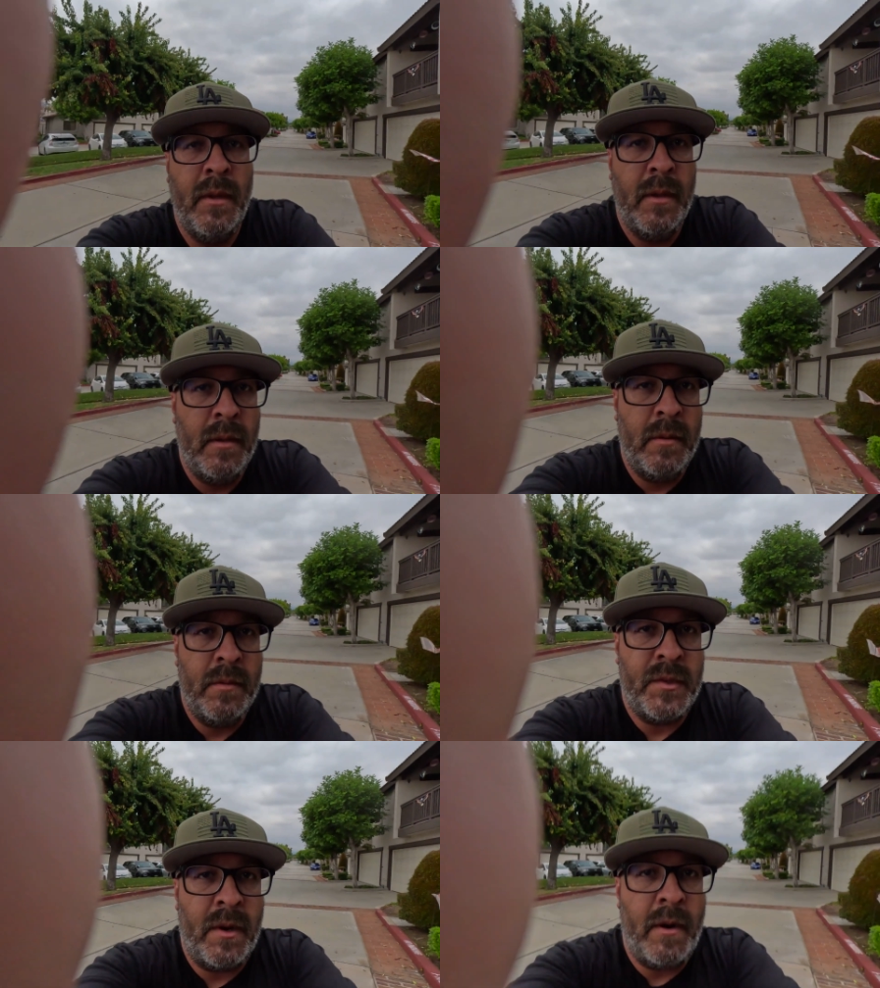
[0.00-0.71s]

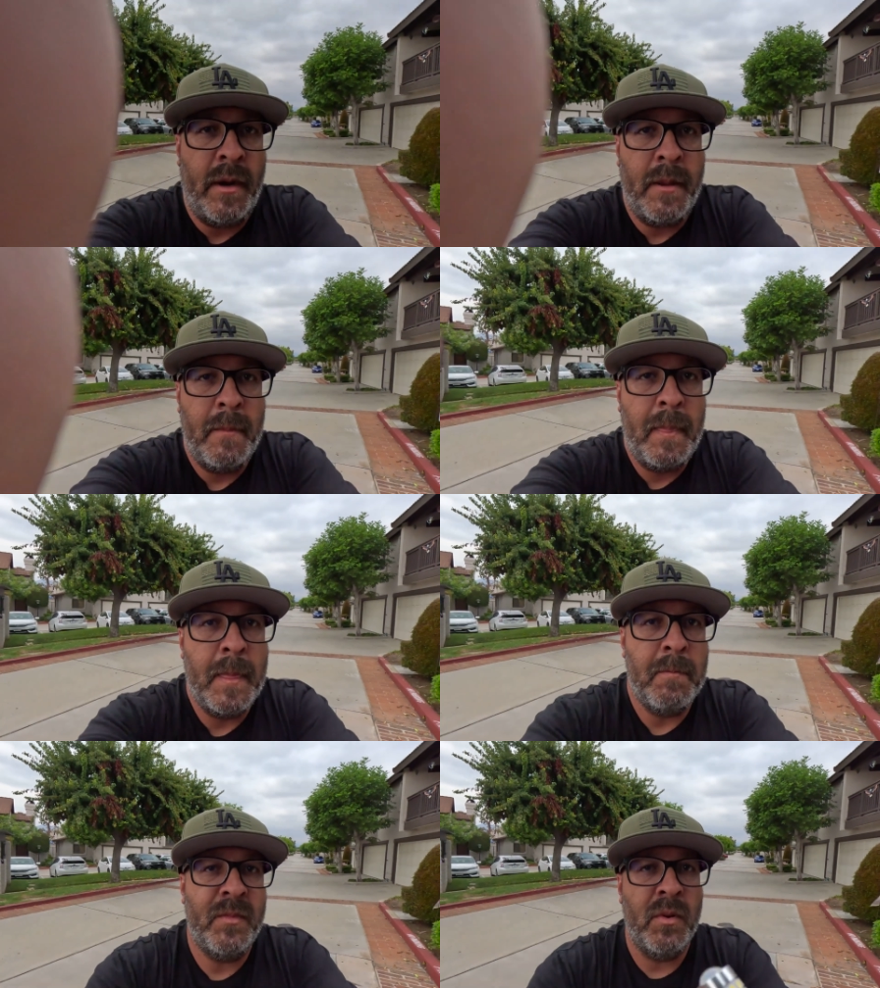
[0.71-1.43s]
Sorry,
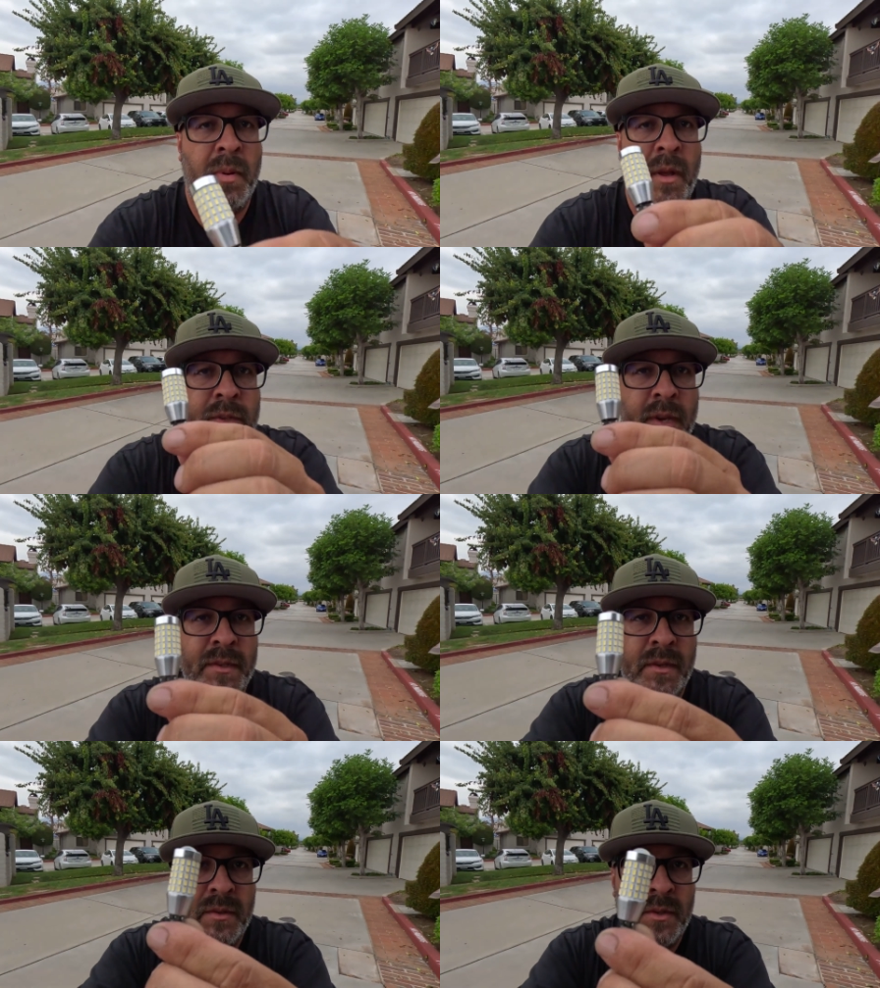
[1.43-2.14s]
do apologize.
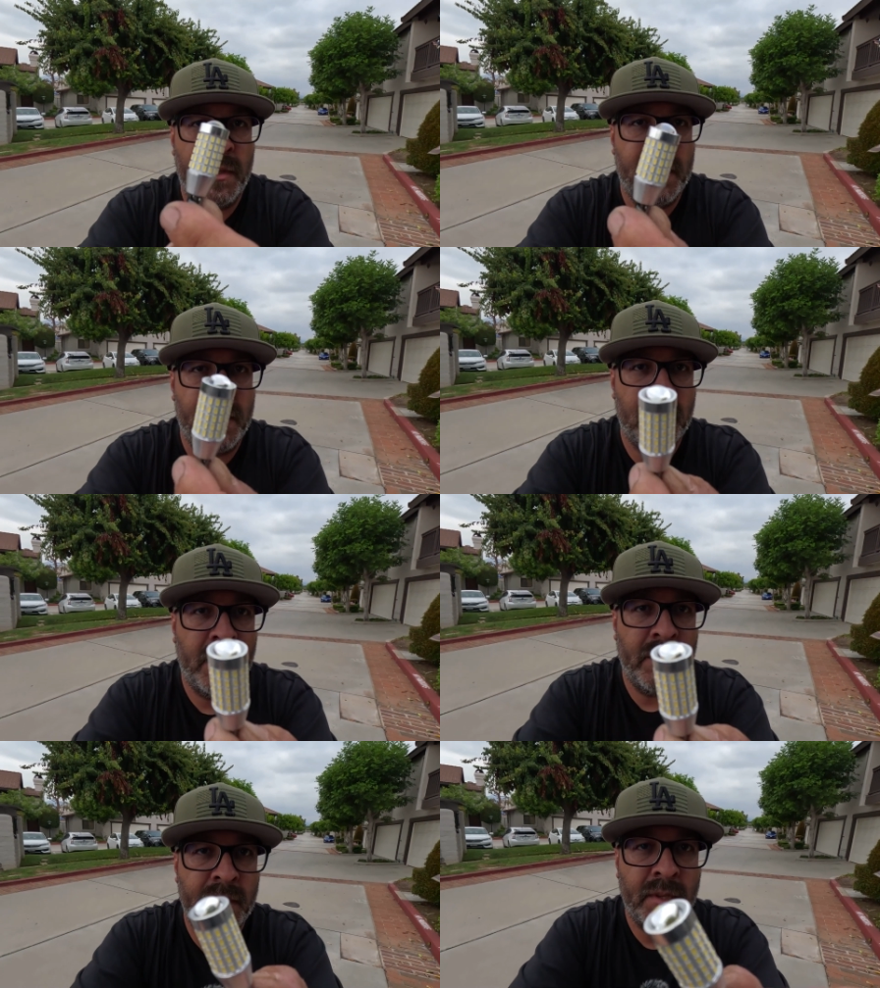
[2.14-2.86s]
So this is what it
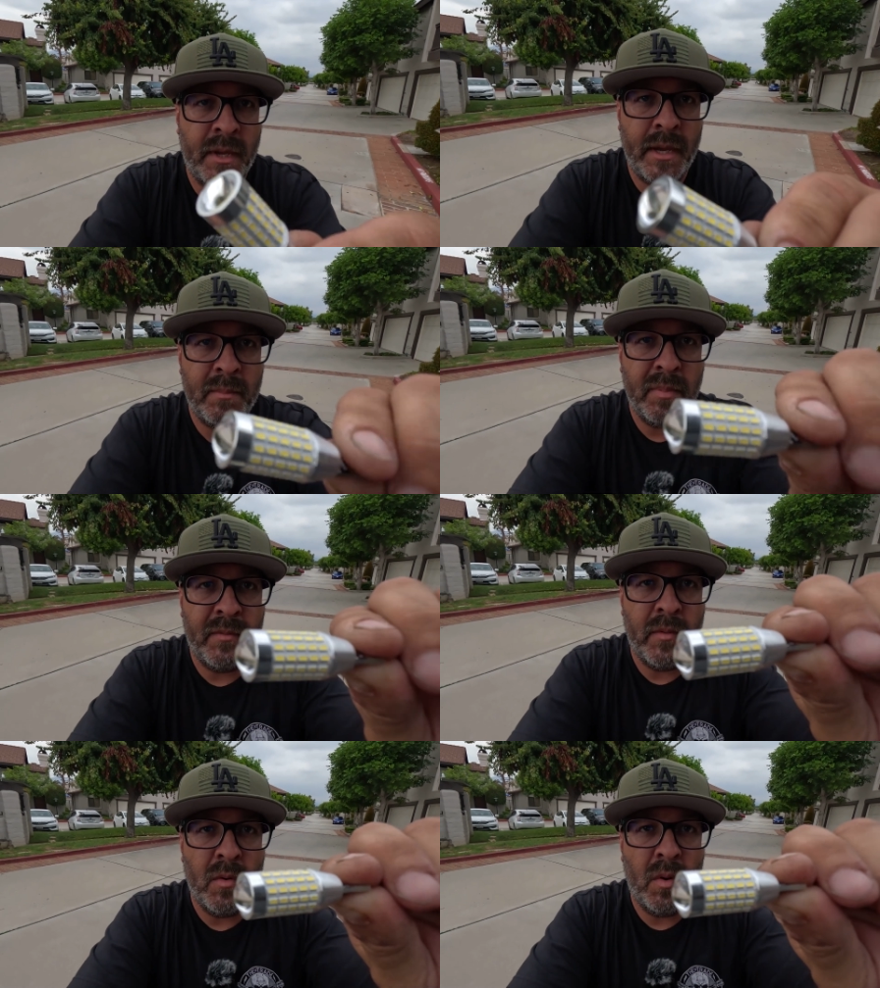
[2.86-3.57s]
looks like
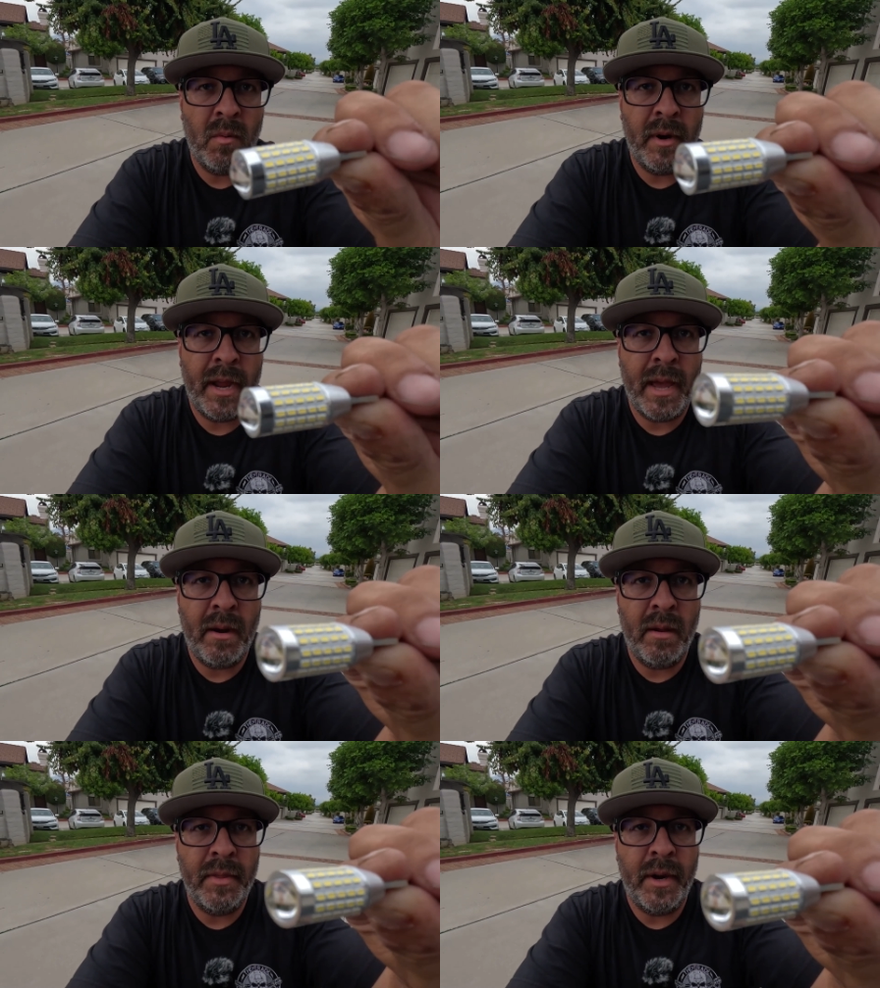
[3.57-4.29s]
before what I had on
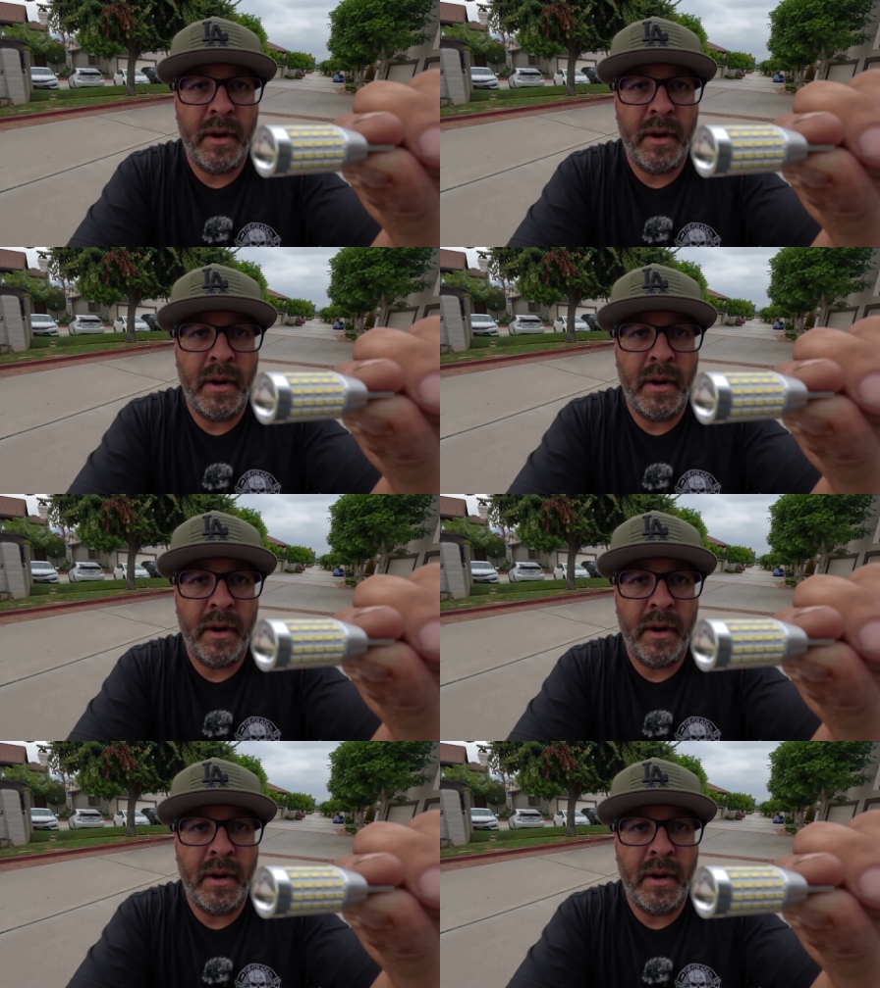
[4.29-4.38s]
there.